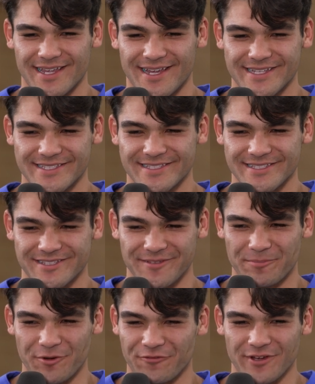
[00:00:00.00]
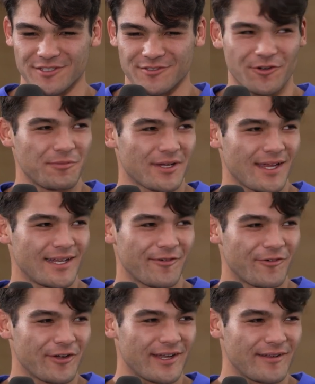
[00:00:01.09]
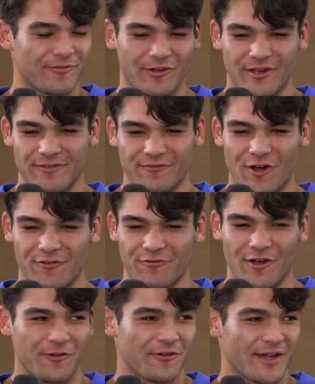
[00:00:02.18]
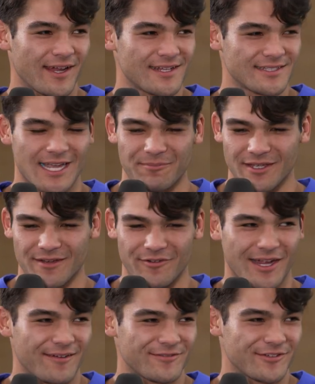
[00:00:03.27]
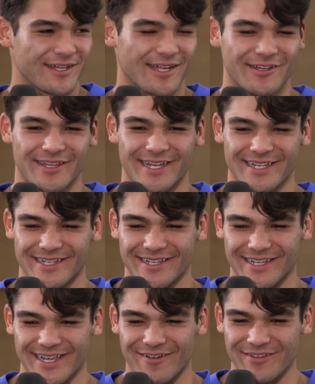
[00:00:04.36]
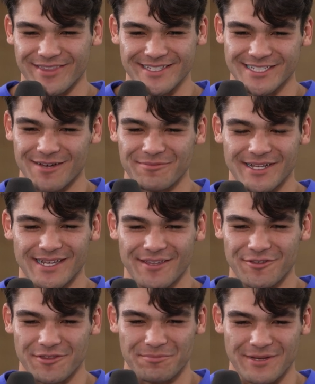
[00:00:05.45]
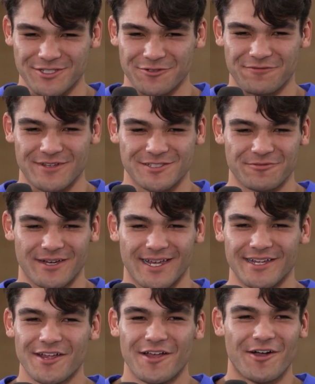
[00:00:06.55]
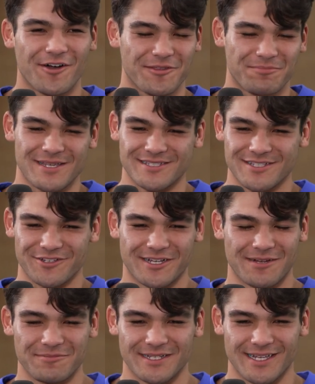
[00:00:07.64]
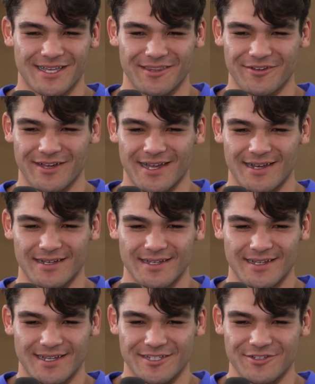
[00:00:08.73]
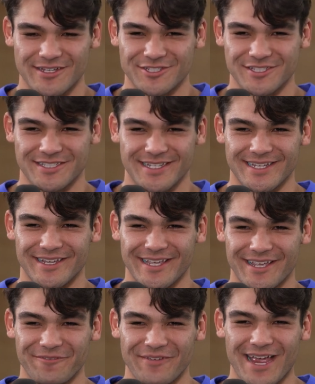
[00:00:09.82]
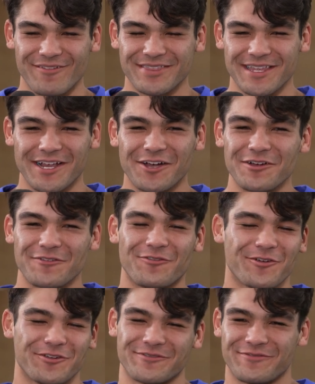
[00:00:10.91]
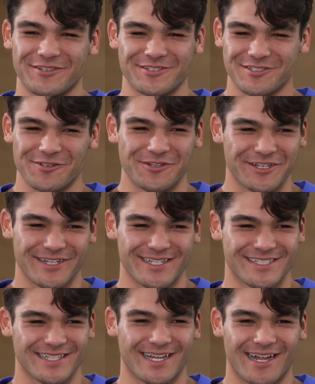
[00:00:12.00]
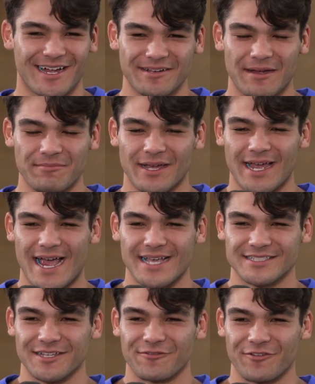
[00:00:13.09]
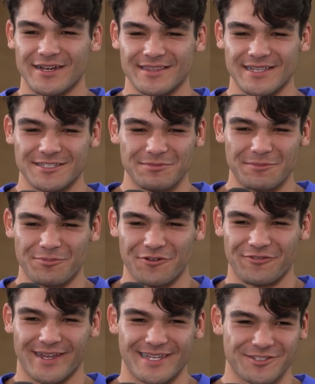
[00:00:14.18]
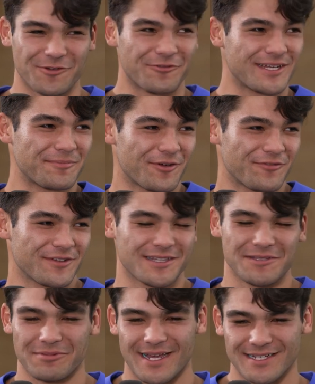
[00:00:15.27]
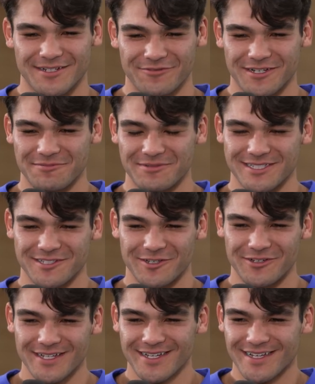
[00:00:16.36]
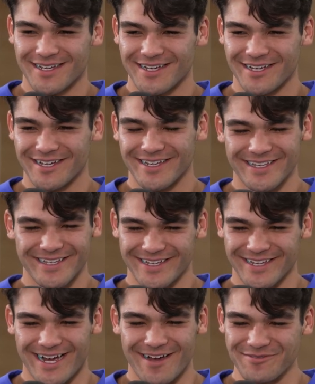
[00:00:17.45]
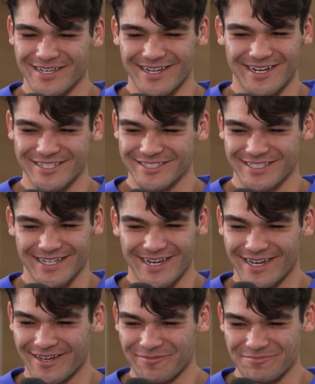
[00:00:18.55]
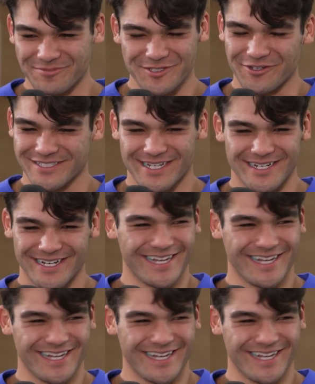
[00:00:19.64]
it's the perfect storybook ending. We're in we're in far far away, and it's happy ever after now. Like uh, everything's coming together. The picture fits right. All the pieces are coming together, and you can just if everything going forward feels so good. It's like I I'm not asking for anything to be perfect. It's already perfectly planned in front of me. So. Uh, I'm, I just, I'm so excited.